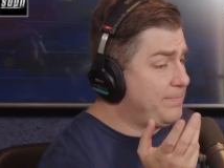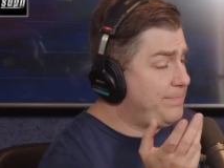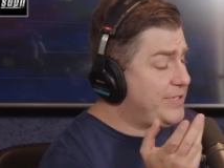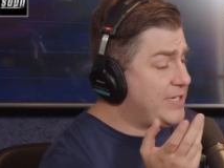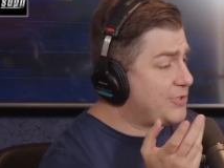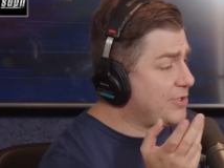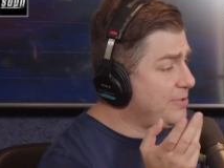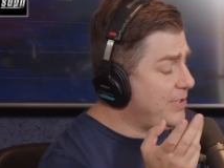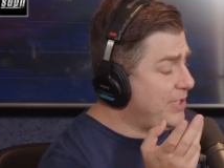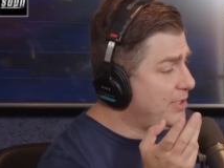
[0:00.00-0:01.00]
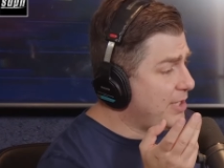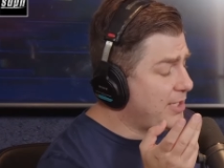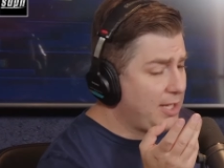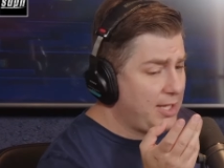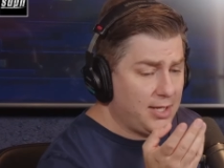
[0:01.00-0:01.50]
potentially be
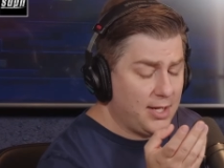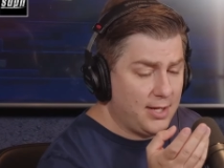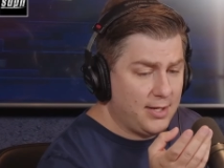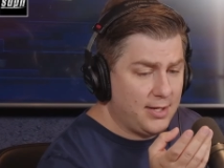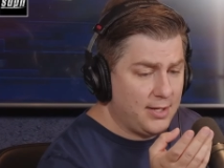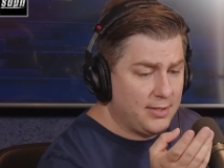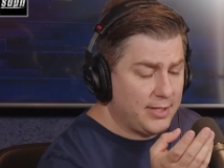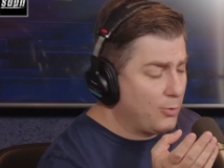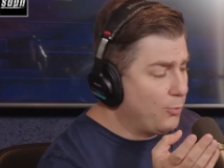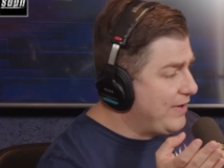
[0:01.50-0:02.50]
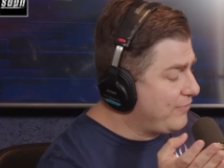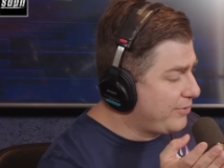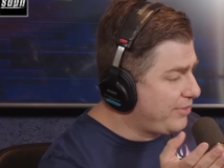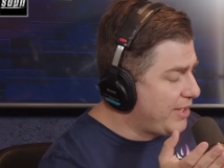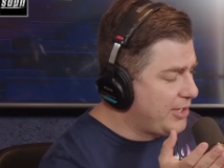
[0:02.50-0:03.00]
like a waiver
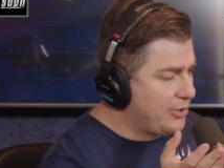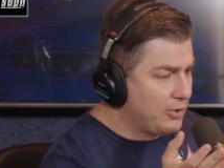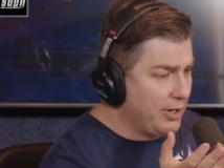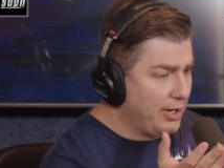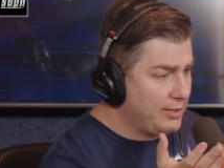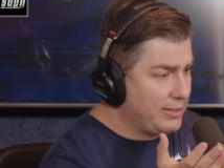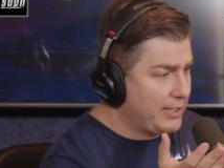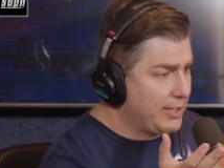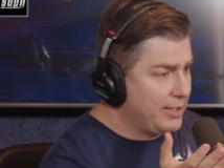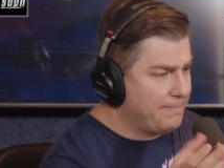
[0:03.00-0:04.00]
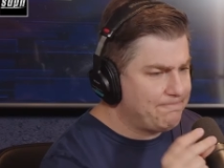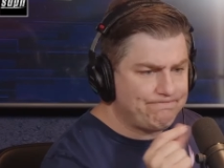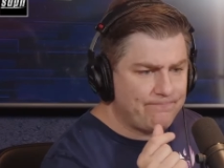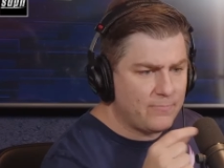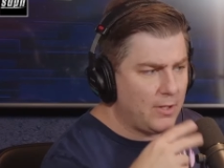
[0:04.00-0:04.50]
thing or like a
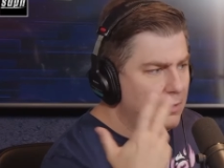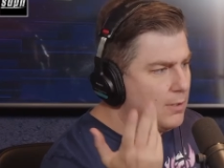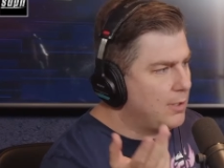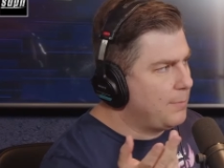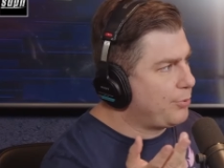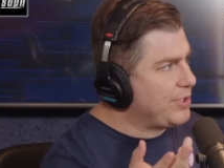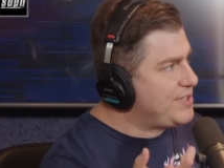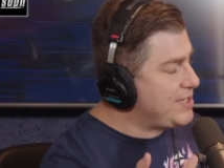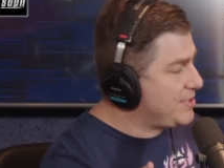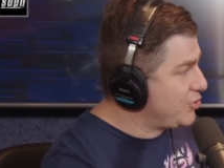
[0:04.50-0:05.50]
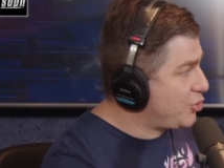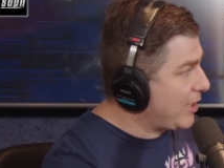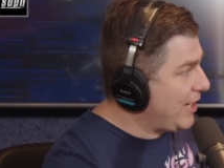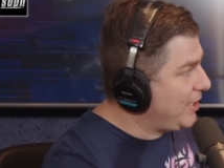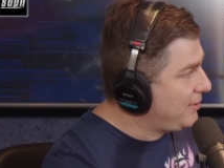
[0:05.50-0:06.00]
preseason
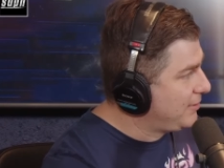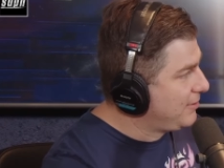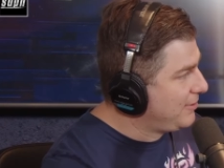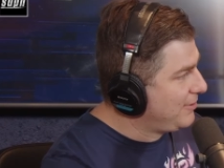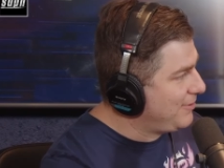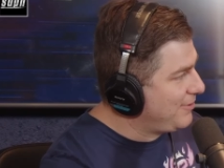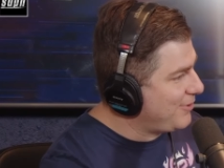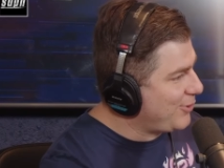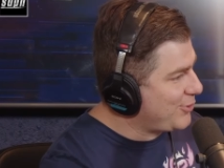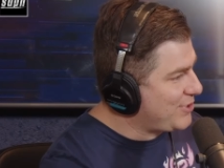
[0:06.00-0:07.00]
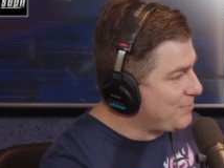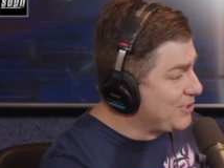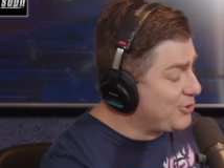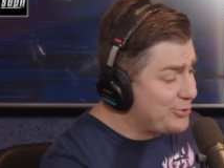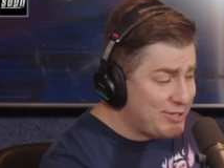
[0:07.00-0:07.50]
trade or
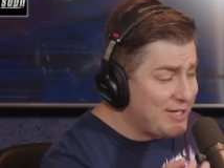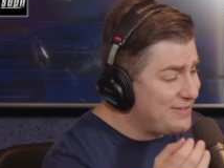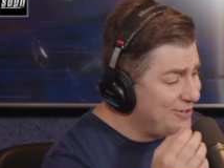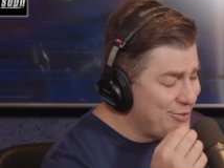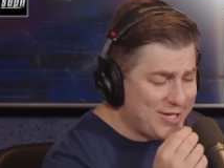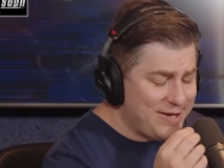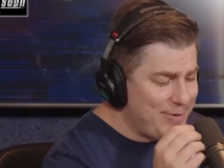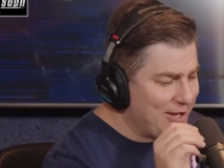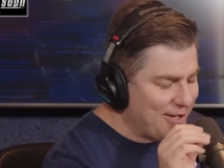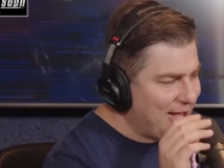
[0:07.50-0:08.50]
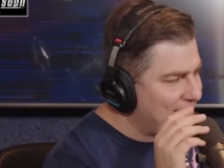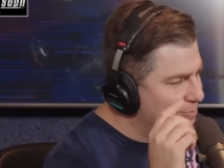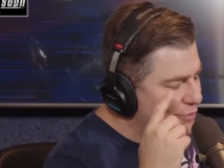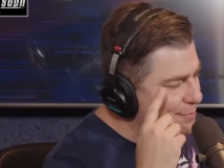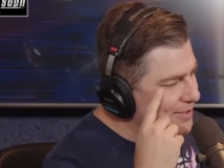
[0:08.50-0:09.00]
something. There's going to be a lot of
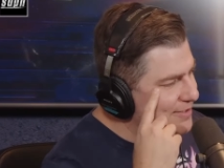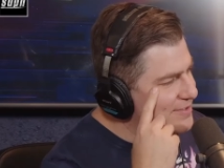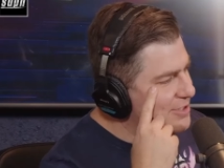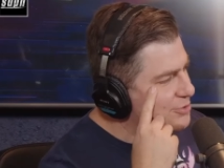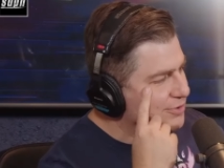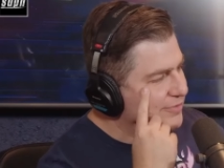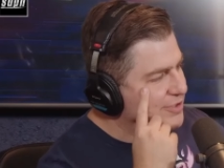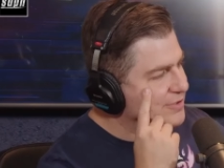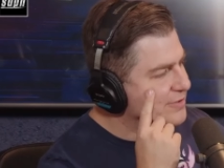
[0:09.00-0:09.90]
movement in the Central Division.